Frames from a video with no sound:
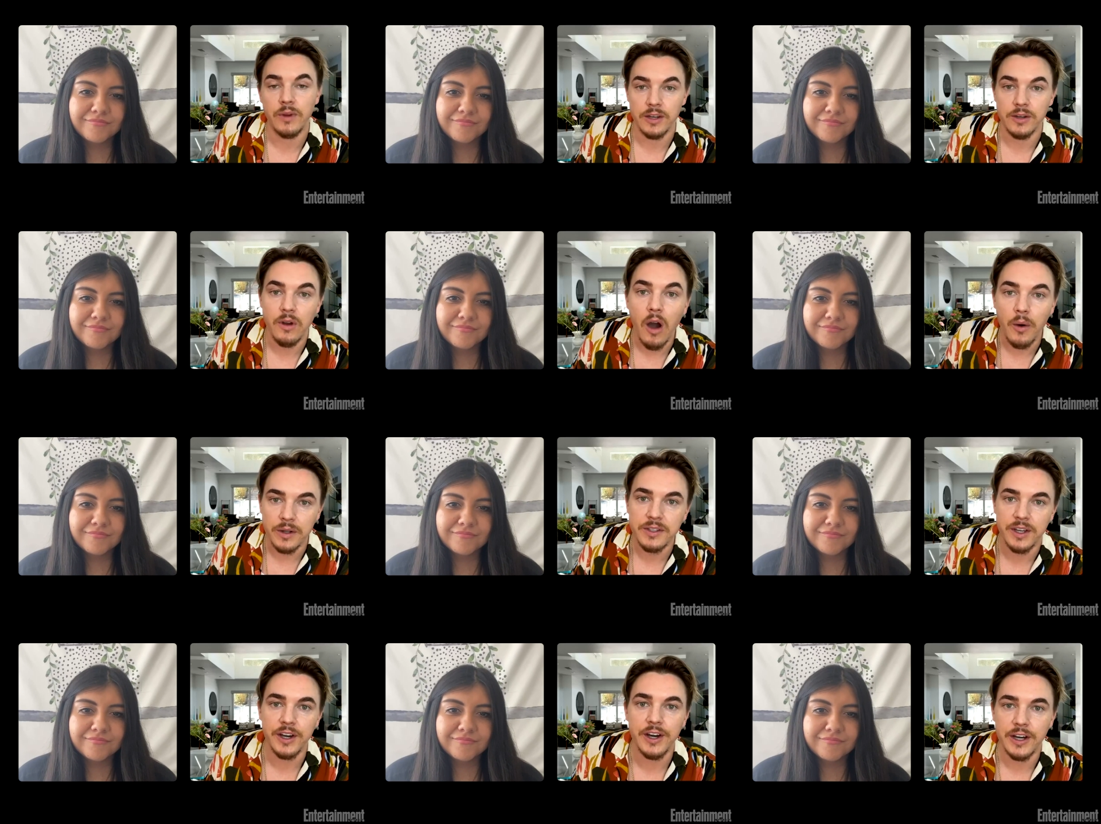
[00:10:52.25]
Speaker 1: you know it's
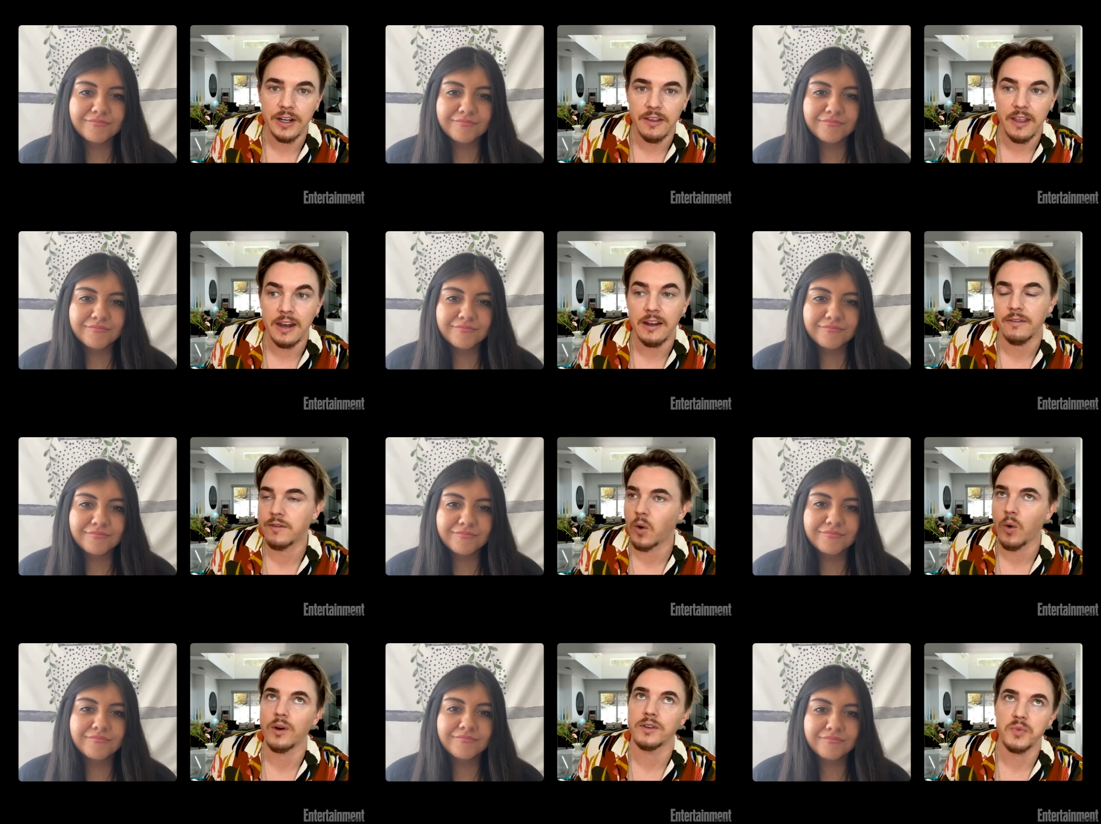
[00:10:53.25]
good, and then of
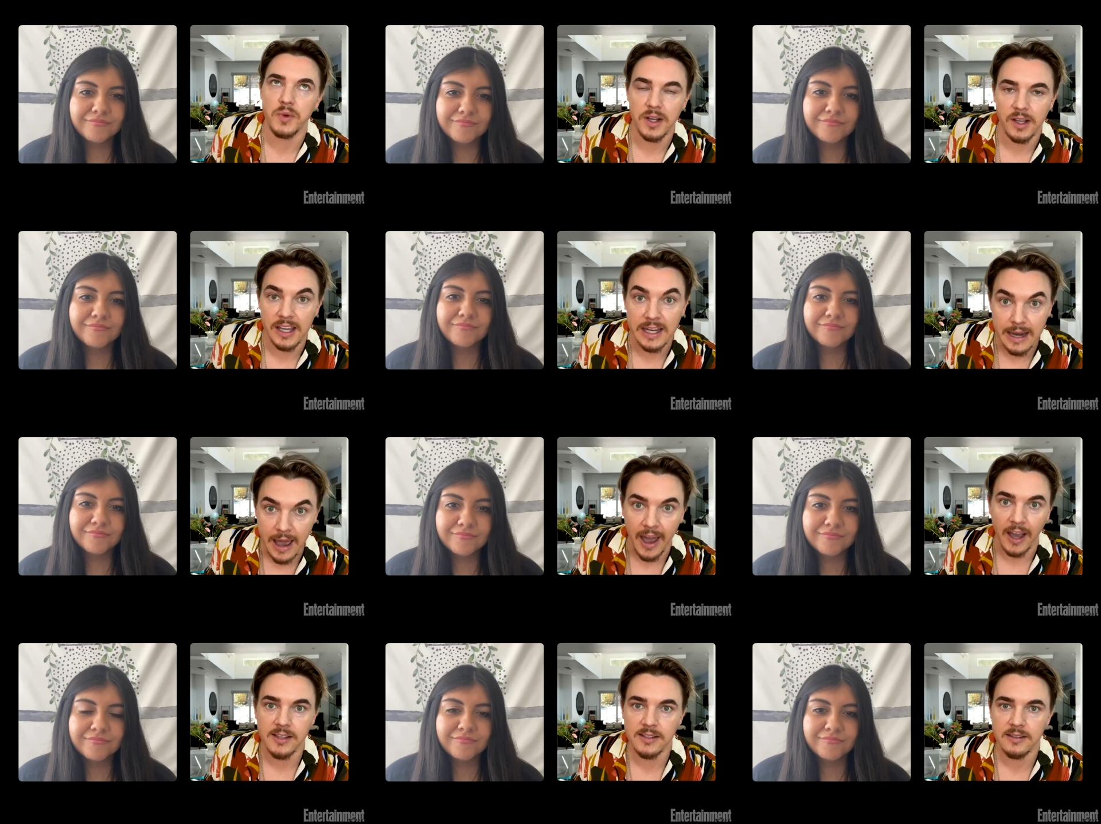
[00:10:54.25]
course when it
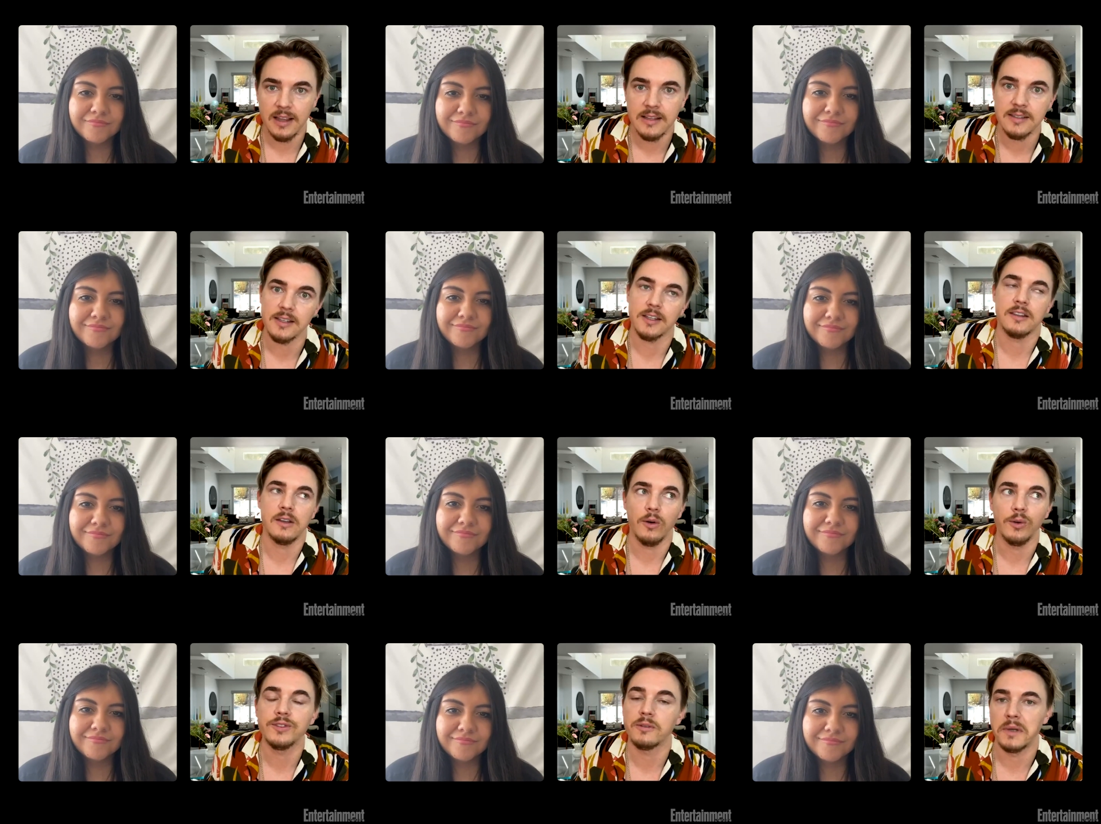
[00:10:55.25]
connects, that's like the
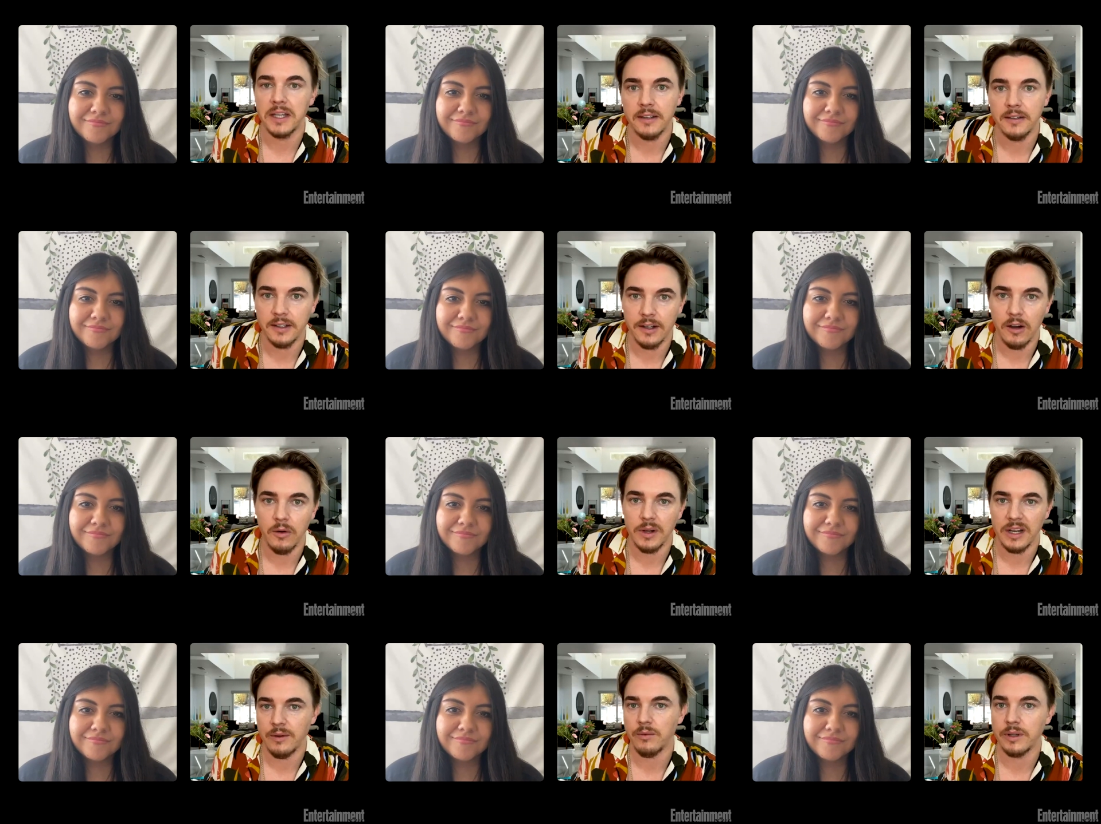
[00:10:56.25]
ultimate, you know, when
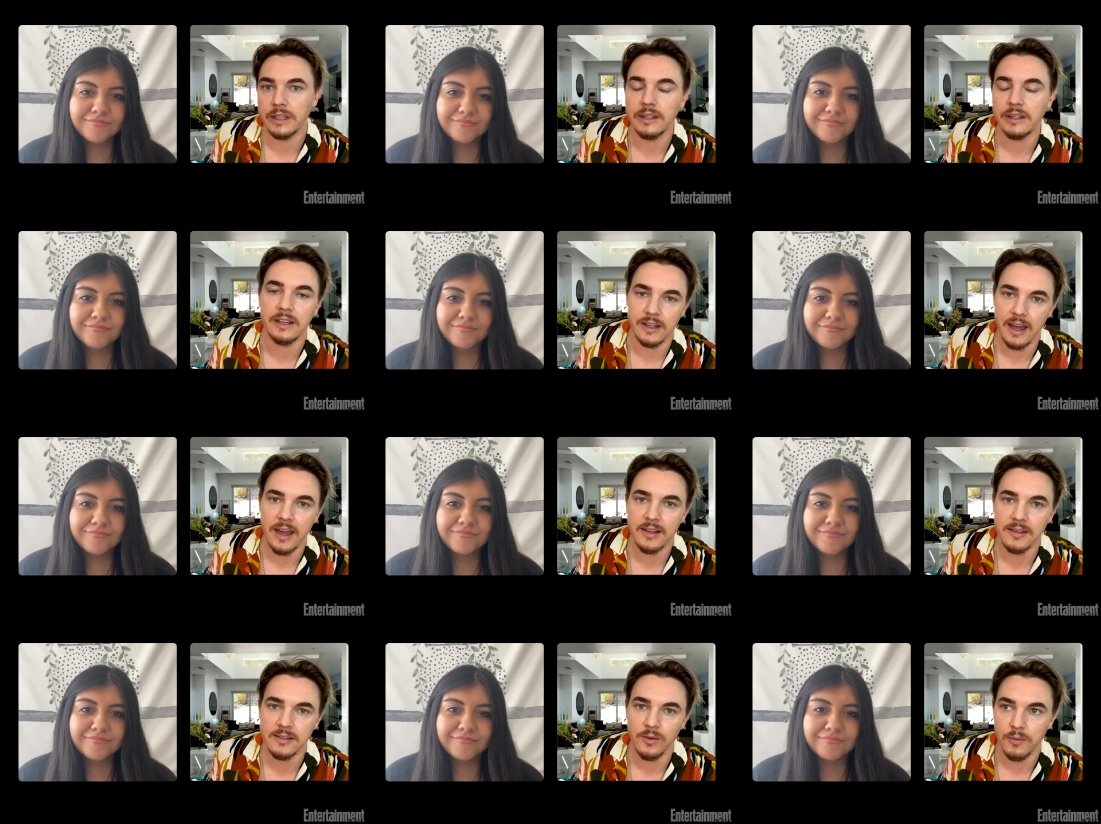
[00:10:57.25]
it really
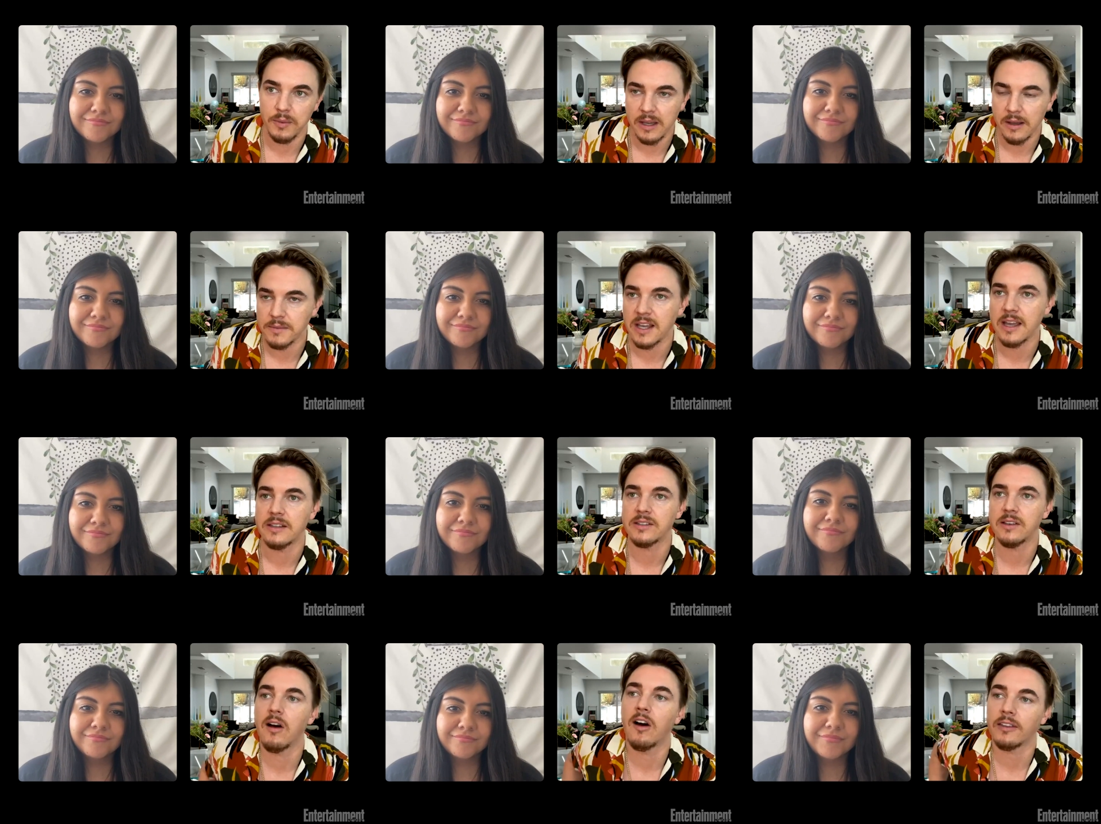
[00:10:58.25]
connects or becomes a hit
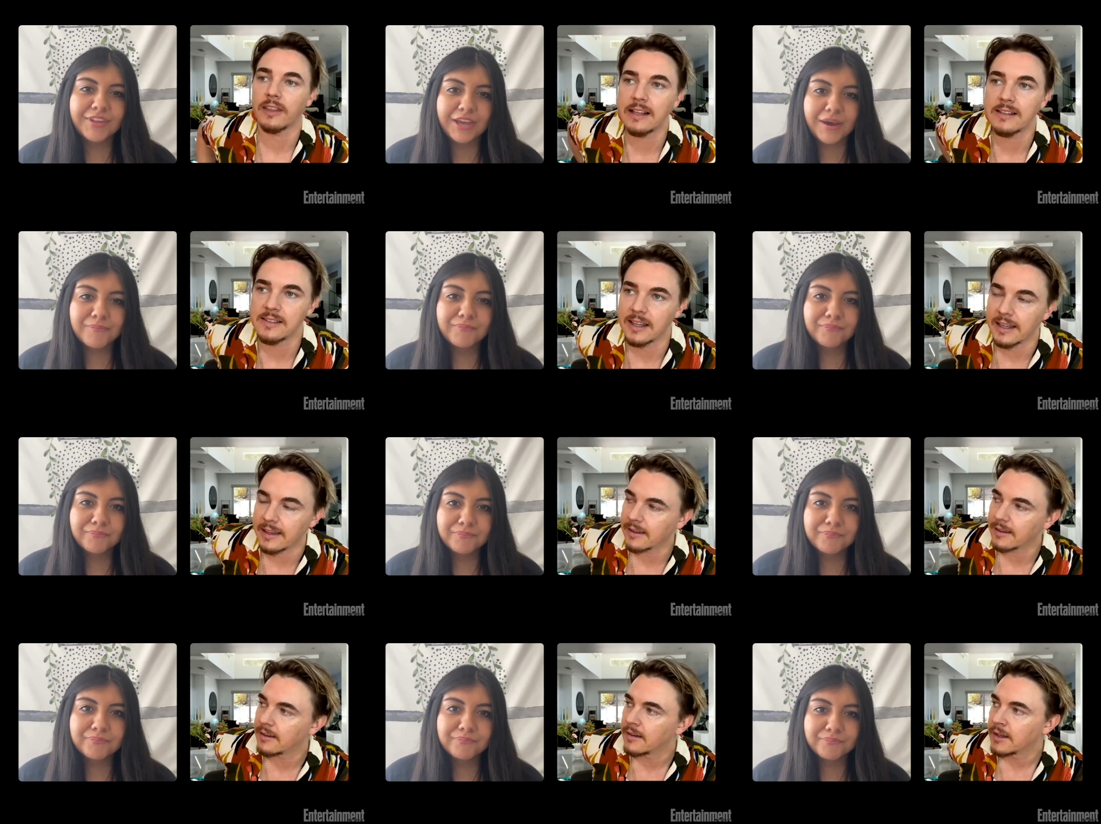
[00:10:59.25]
song, that's like,
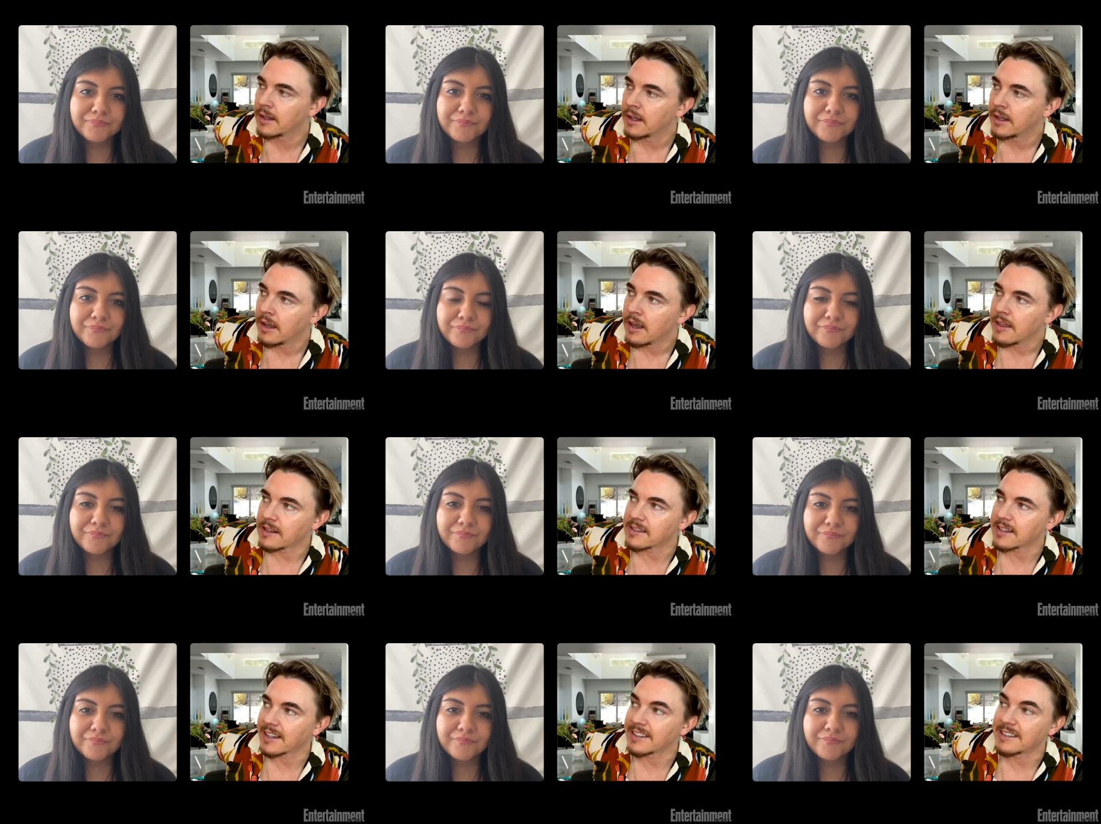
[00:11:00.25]
that's like a